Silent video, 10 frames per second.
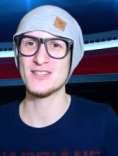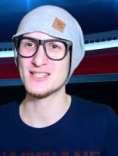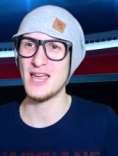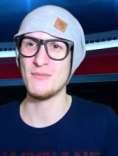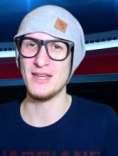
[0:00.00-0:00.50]
the
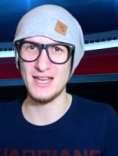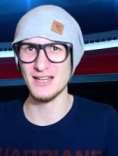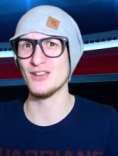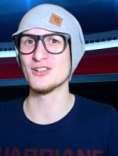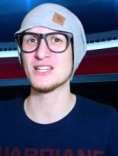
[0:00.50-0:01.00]
same
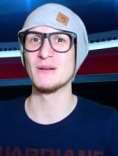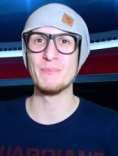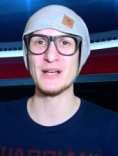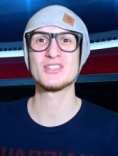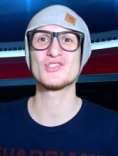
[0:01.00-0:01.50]
idiotic
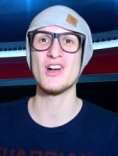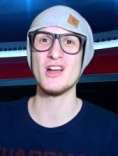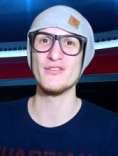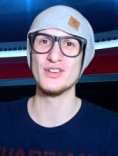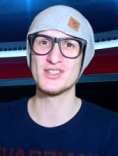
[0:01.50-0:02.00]
bus
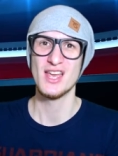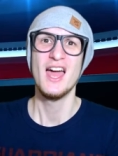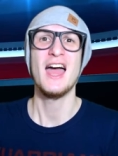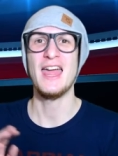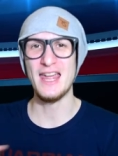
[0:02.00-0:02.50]
drivers
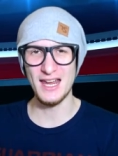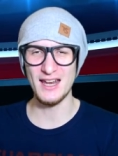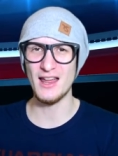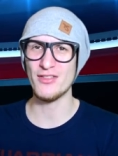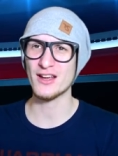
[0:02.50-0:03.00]

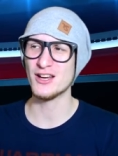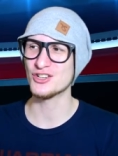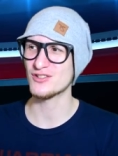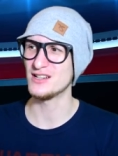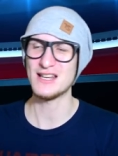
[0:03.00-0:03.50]
in other
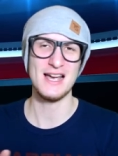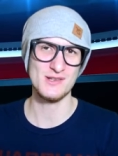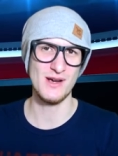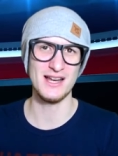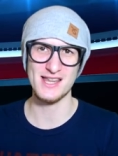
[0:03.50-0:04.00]
countries
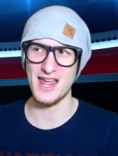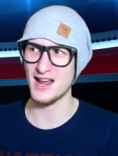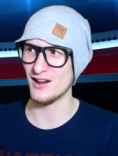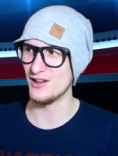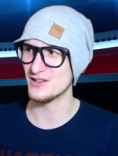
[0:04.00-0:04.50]
as well as
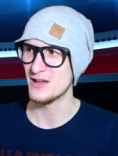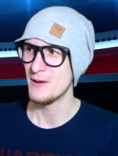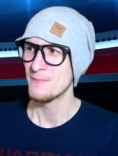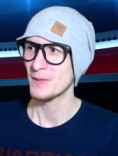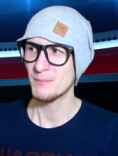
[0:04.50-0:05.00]
England,
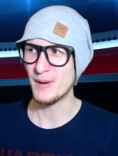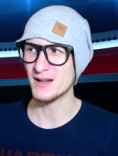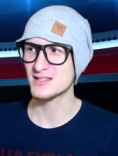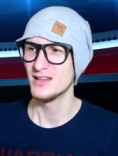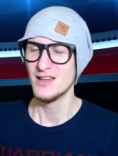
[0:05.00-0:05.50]

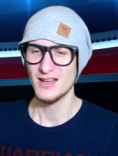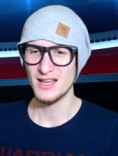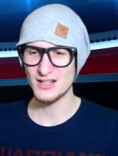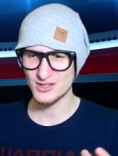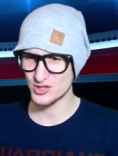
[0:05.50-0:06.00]
but
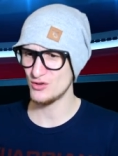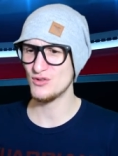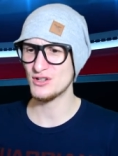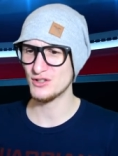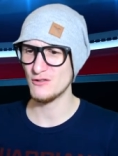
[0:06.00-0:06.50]
as
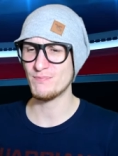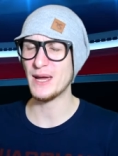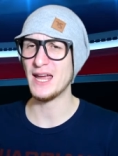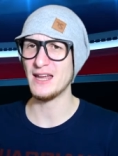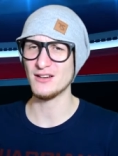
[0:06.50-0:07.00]
soon as you've
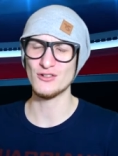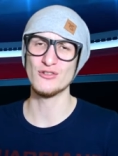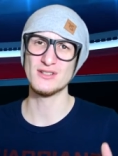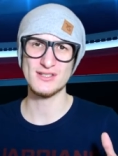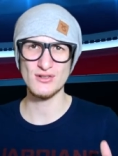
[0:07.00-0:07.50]
paid
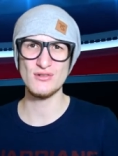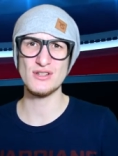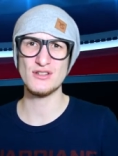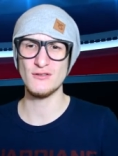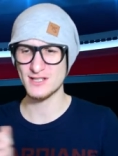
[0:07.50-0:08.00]
or as soon
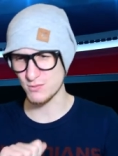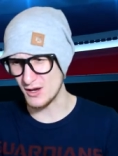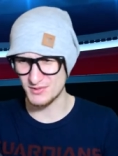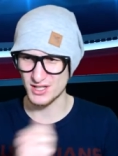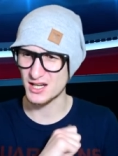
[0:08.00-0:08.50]
as you've
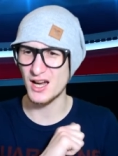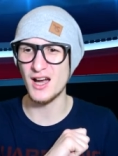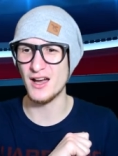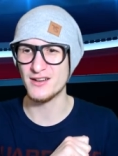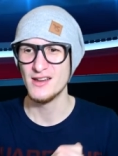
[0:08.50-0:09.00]
swiped your
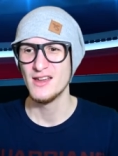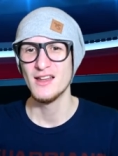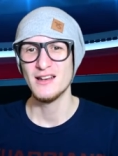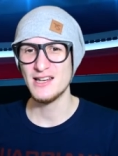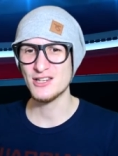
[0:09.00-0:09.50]
card,
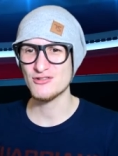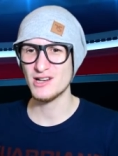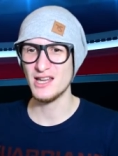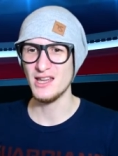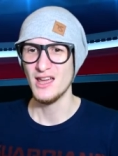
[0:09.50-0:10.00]

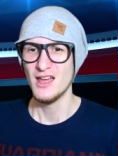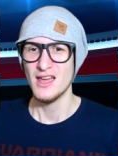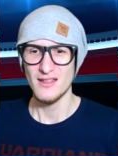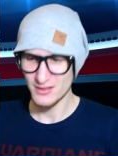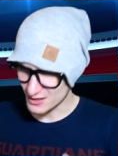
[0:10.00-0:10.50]
literally
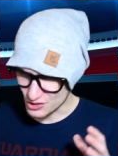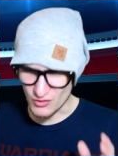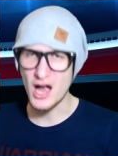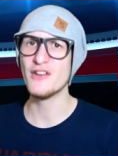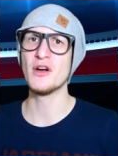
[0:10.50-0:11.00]
the
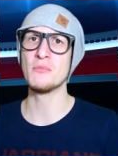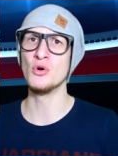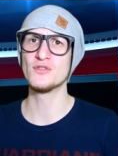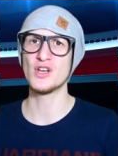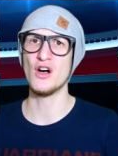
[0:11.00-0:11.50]
driver moves